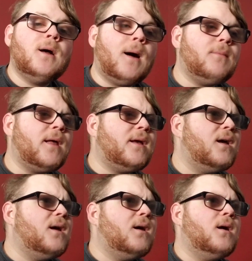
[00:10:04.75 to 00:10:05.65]
I'm like,
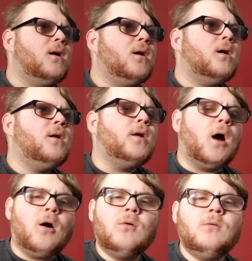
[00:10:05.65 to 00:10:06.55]

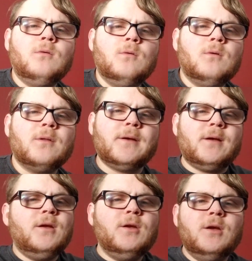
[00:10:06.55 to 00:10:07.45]
"No." Like,
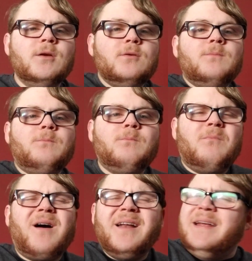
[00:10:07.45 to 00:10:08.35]

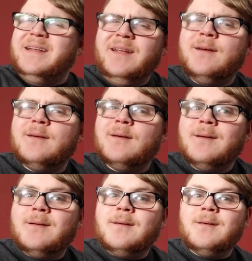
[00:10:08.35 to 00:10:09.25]
money?
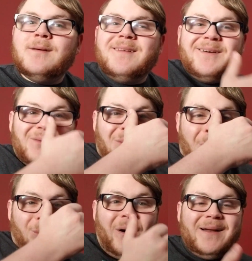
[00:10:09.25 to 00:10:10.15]

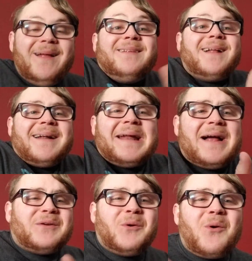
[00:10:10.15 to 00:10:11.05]
What? It's not an
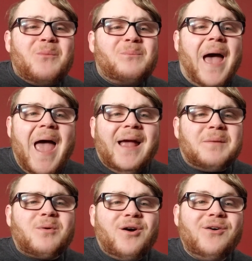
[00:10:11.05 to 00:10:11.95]
actual bank,
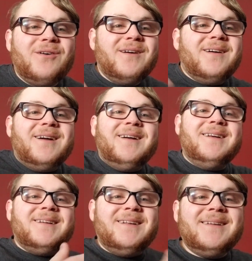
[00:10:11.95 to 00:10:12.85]
bro.
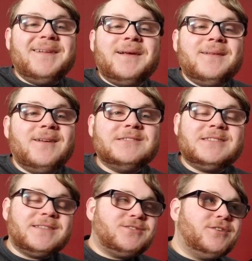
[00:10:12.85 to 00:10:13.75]
And no, he's
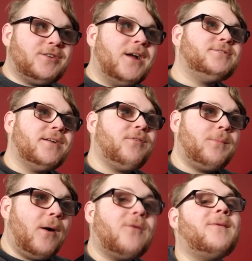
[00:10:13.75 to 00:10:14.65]
like, "So you're trying to transfer
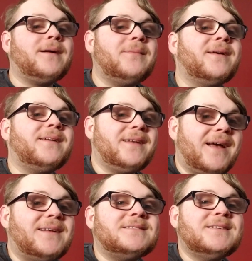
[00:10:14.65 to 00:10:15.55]
Pokemon?" I'm like,
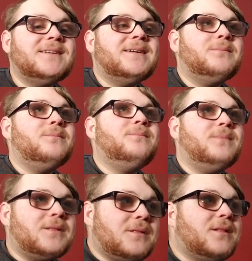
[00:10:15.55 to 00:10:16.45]
"Yes."
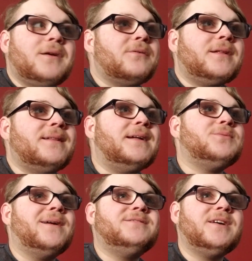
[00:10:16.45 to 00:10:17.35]
Literally, that's
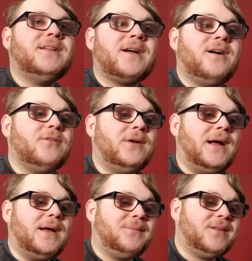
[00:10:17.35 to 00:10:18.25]
what I've said like 100
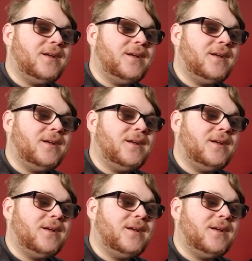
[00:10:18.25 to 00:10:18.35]
times.